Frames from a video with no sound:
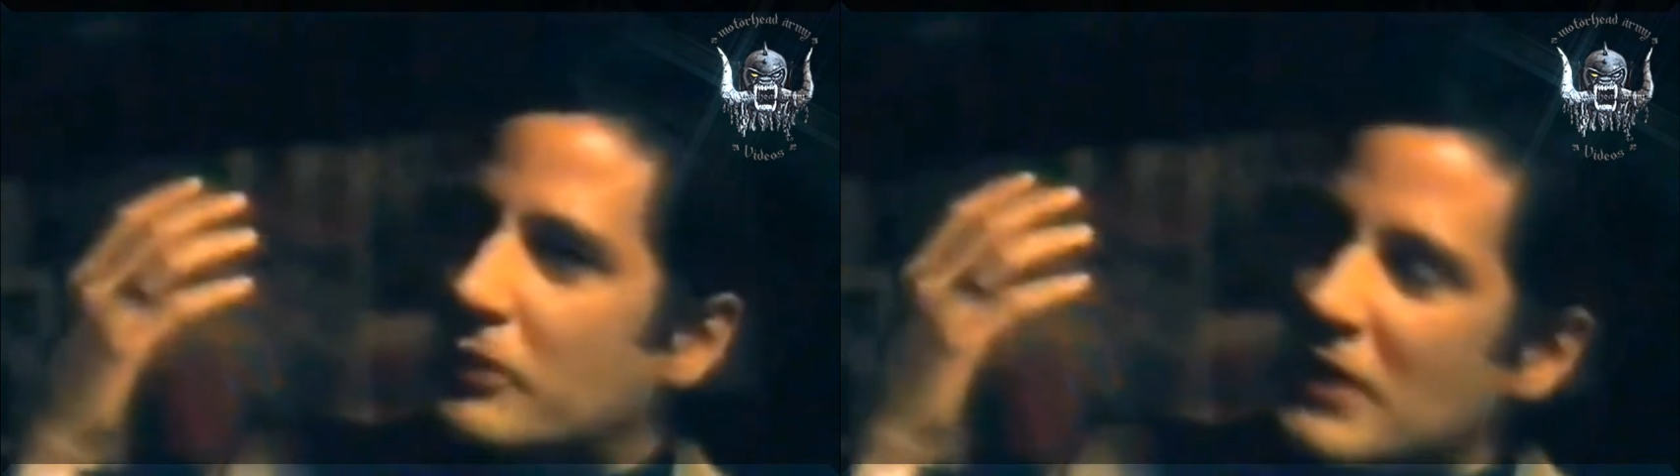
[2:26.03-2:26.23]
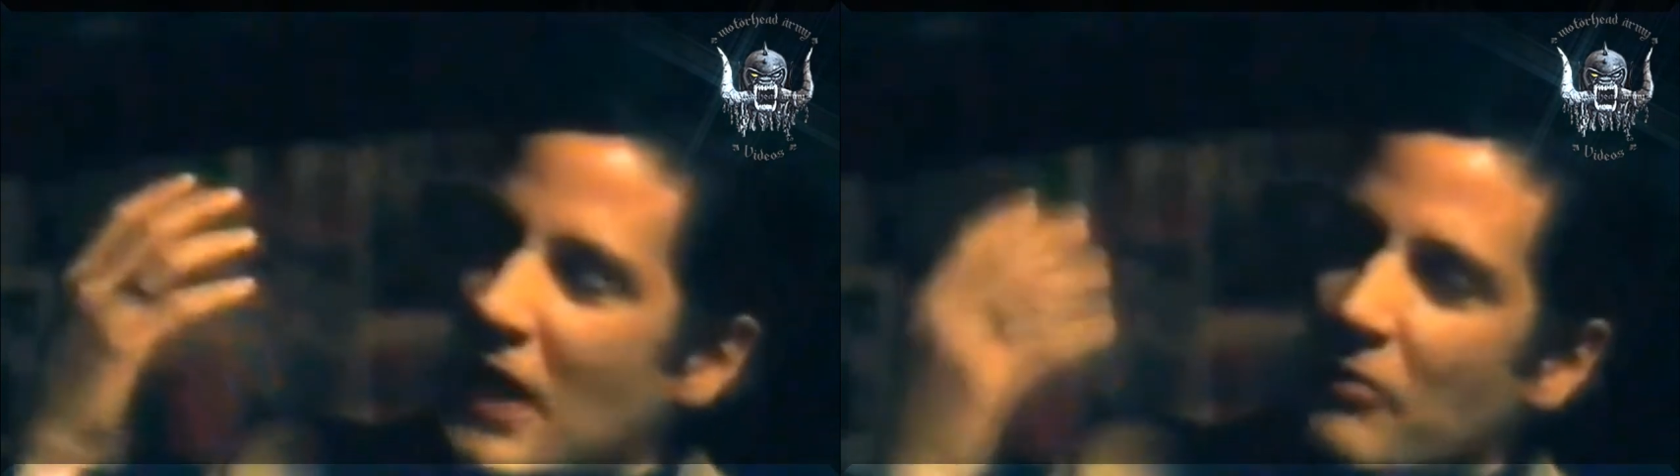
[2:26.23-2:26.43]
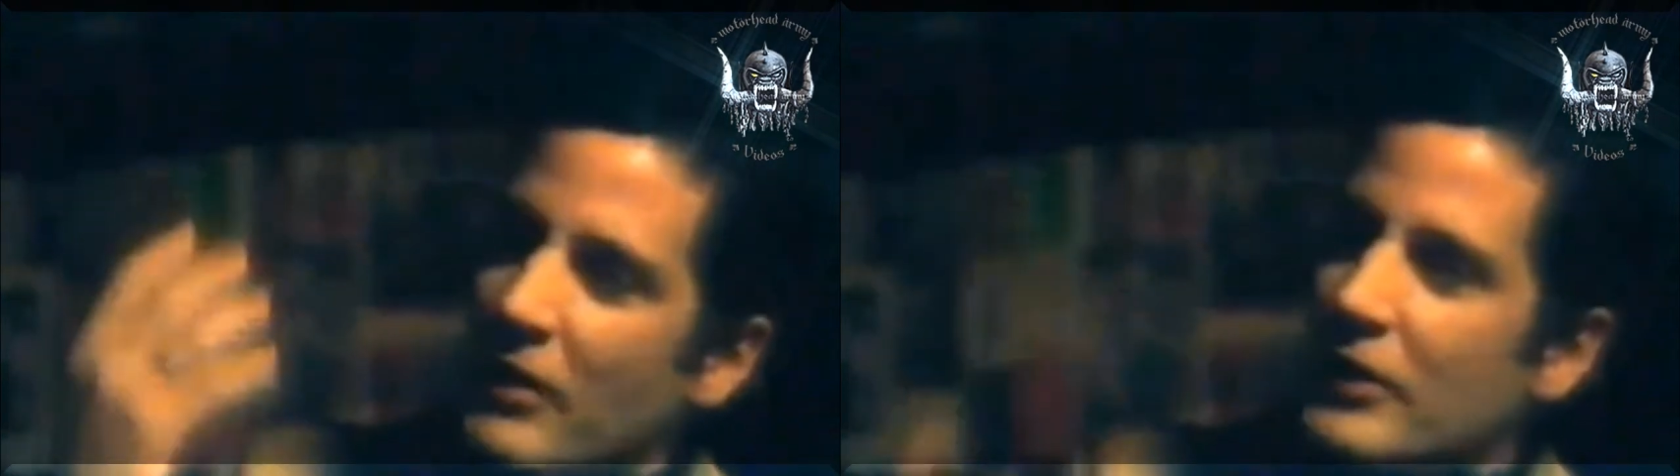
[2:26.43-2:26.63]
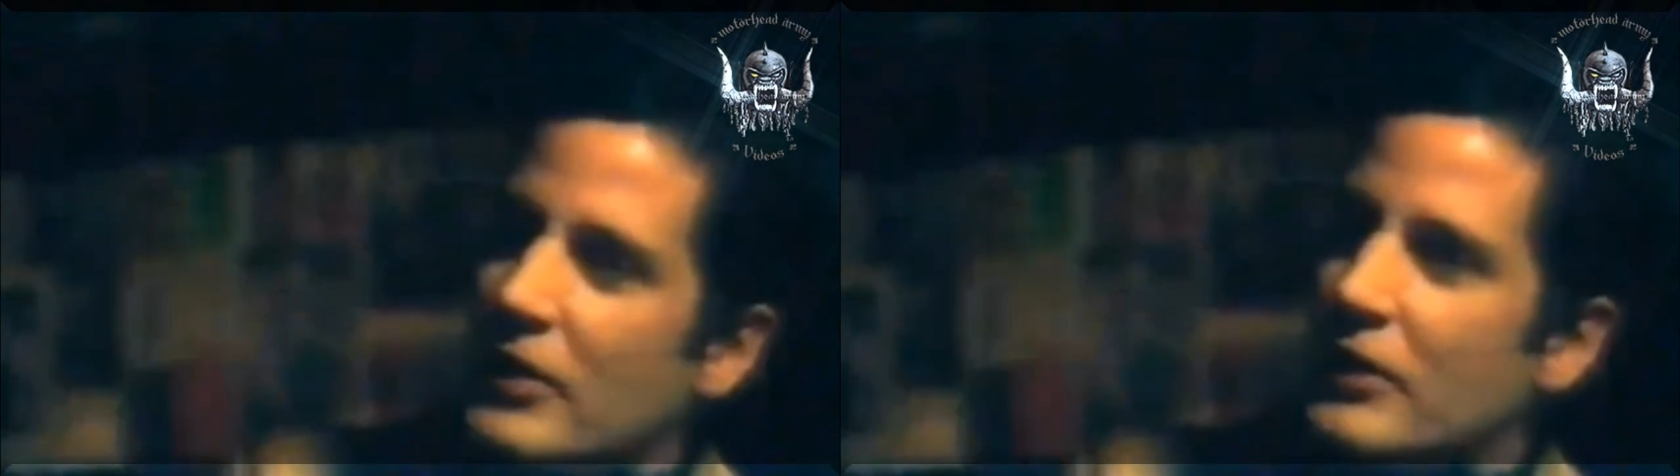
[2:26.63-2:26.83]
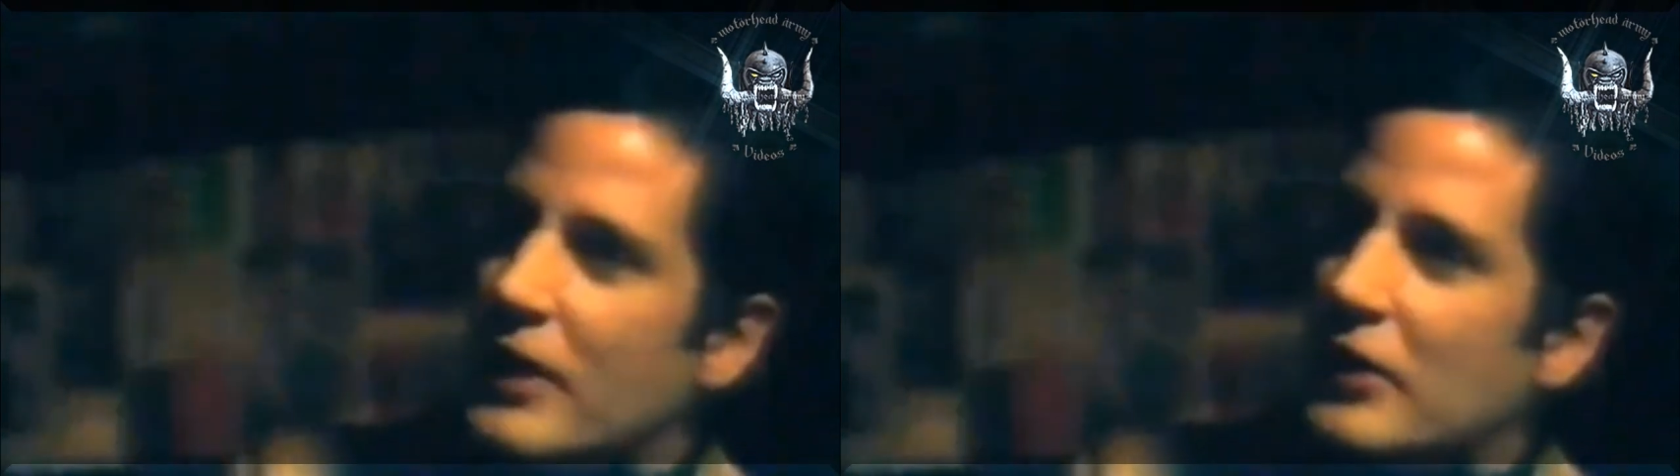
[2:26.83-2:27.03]
no one had
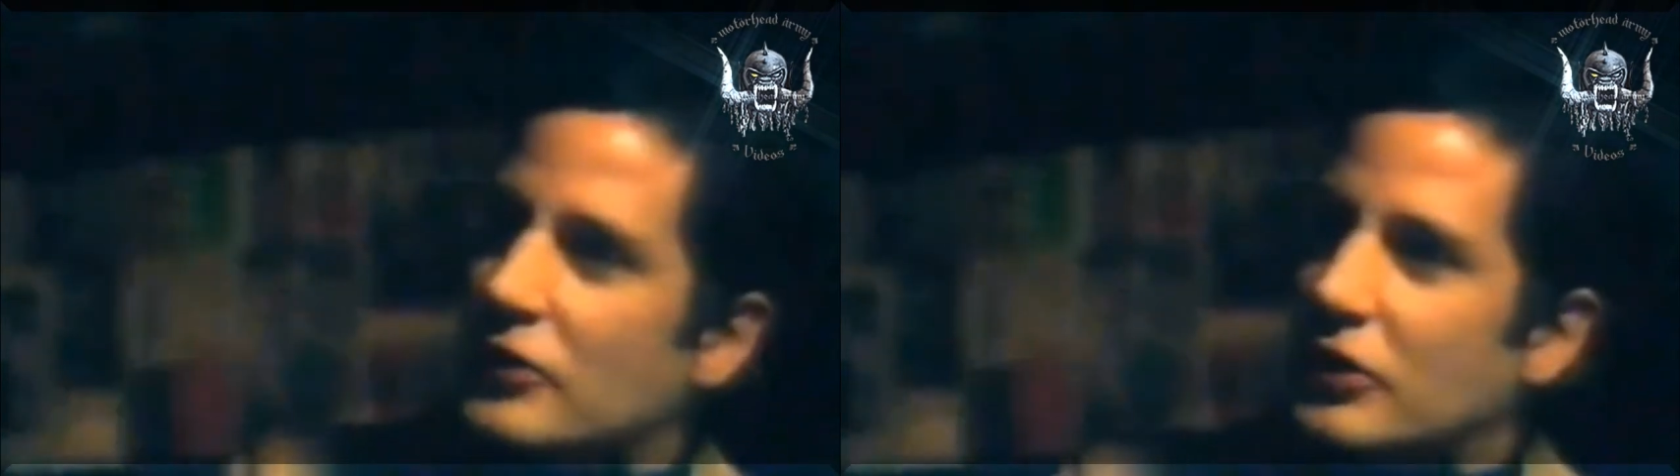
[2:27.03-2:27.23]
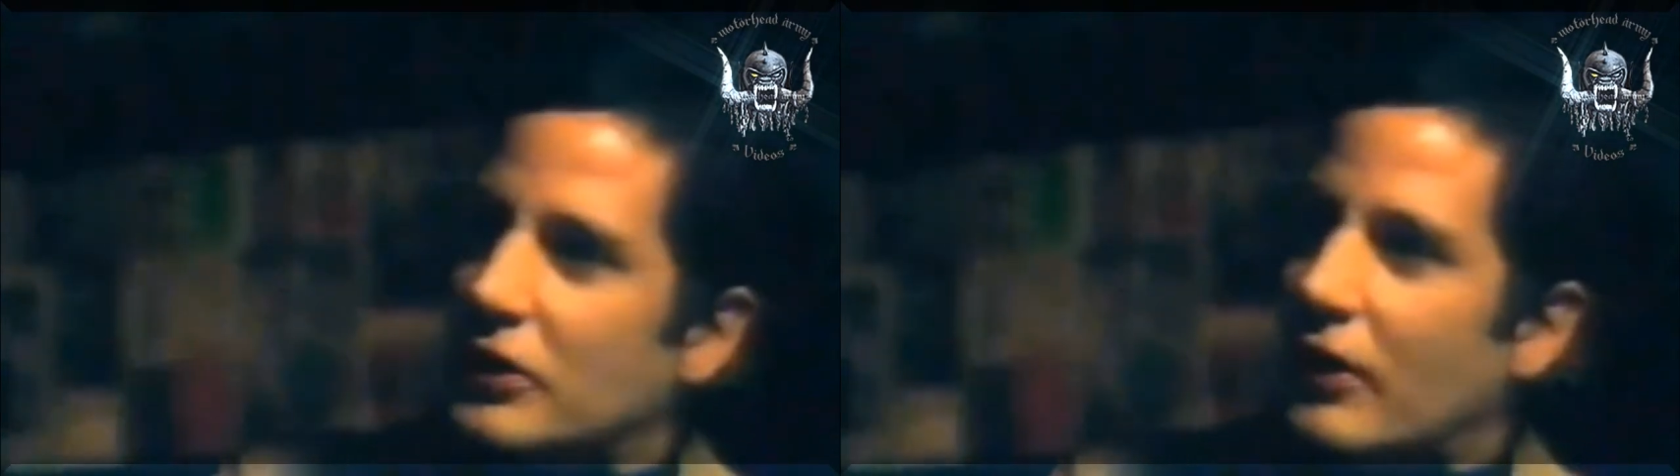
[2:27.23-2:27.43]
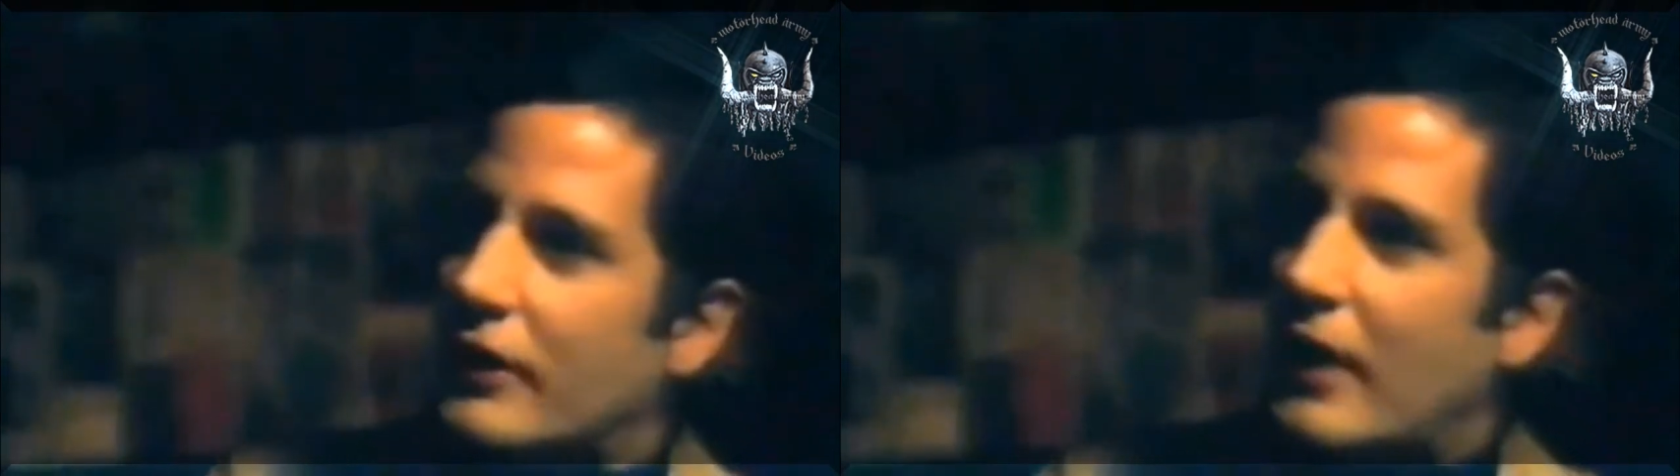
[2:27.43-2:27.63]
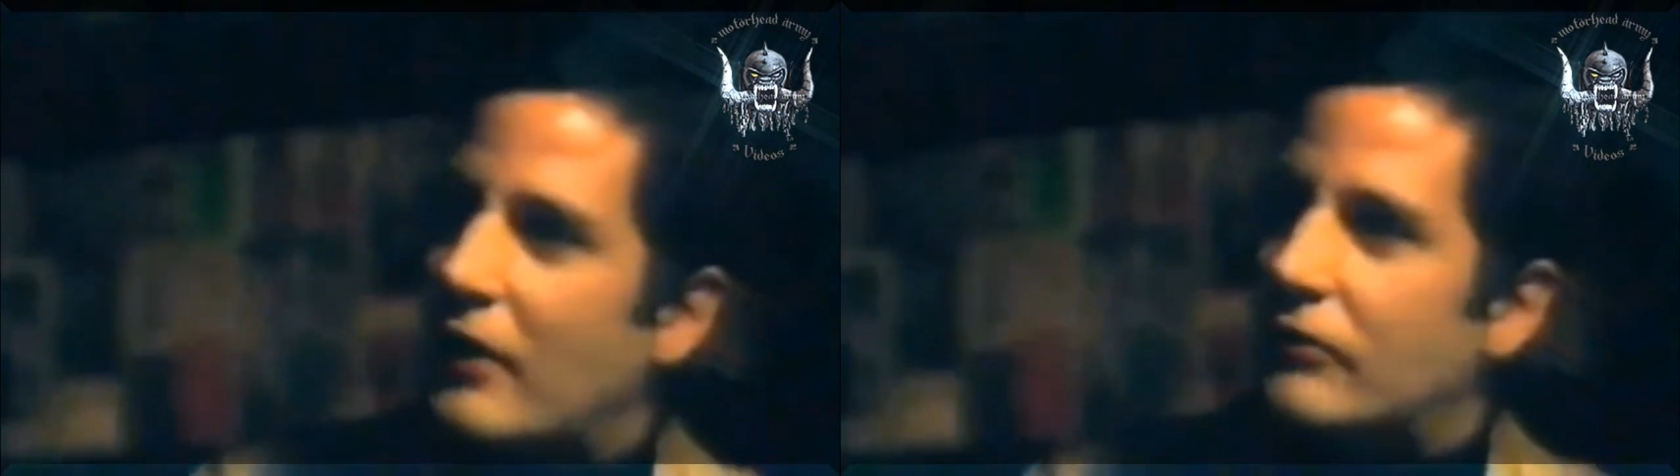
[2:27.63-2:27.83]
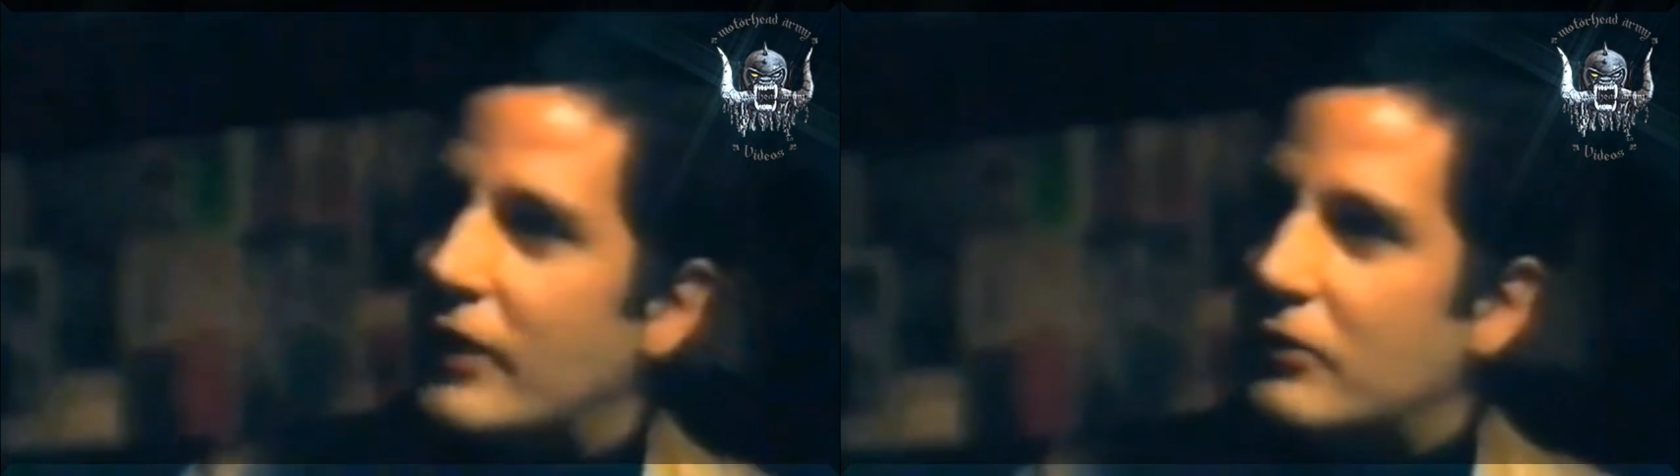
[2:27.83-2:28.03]
heard energy like
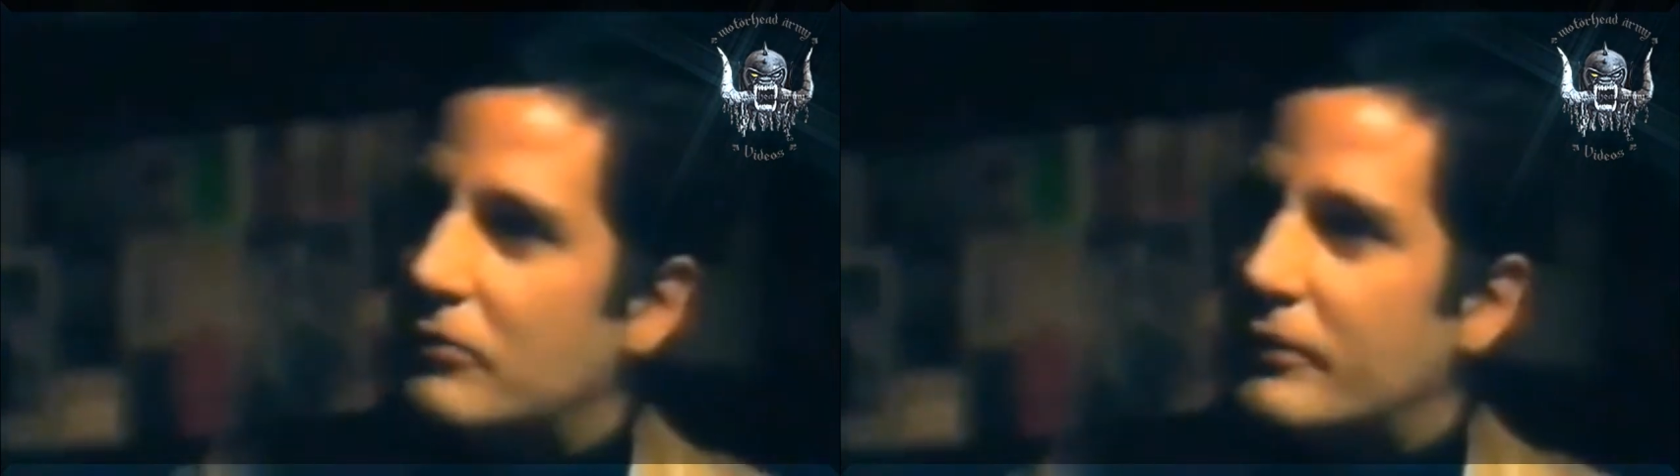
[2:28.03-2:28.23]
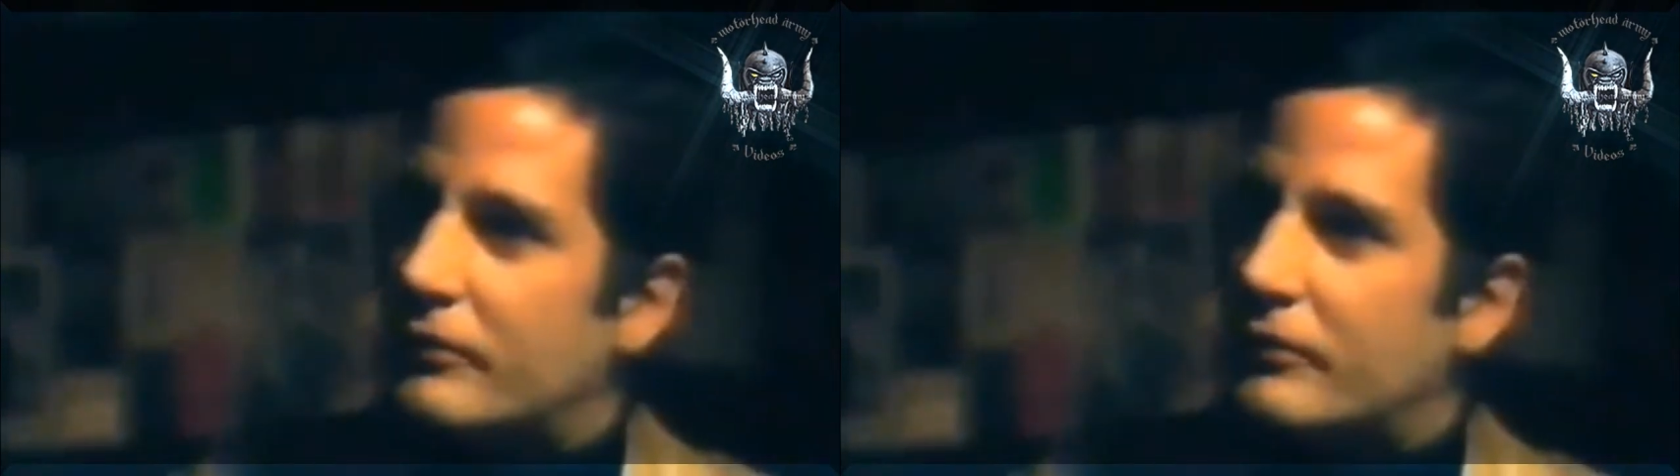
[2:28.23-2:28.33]
that on record.